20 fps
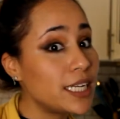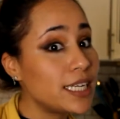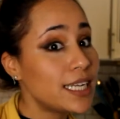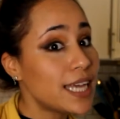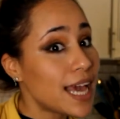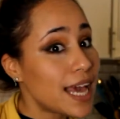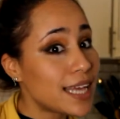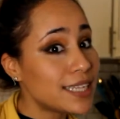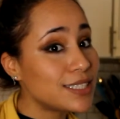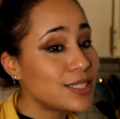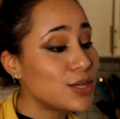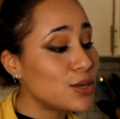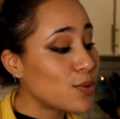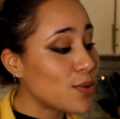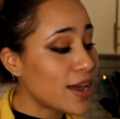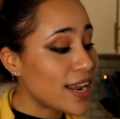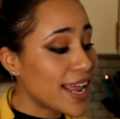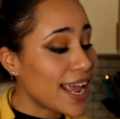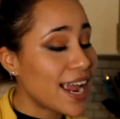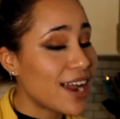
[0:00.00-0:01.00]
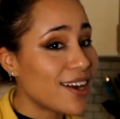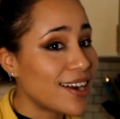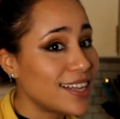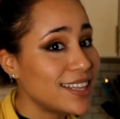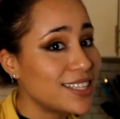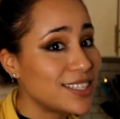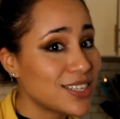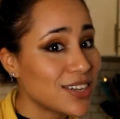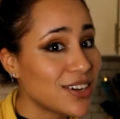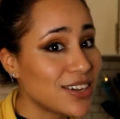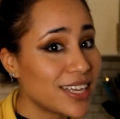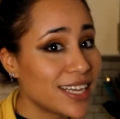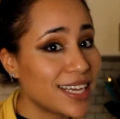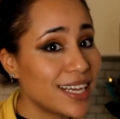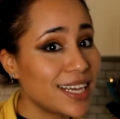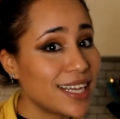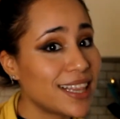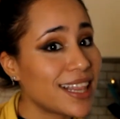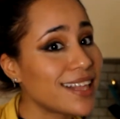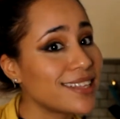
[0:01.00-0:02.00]
Yes, you don't want hair in the
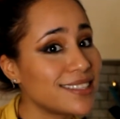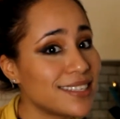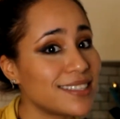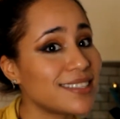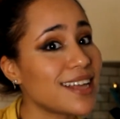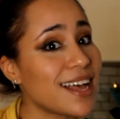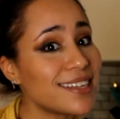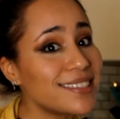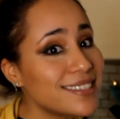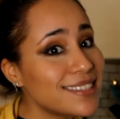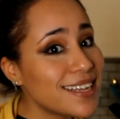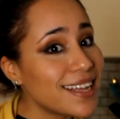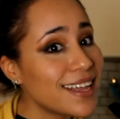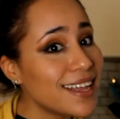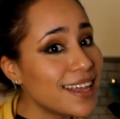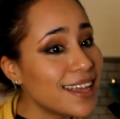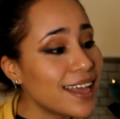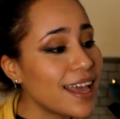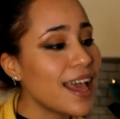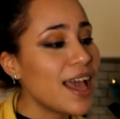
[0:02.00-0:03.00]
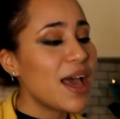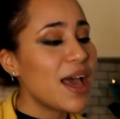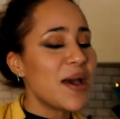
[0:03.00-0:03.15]
turkey. That's disgusting.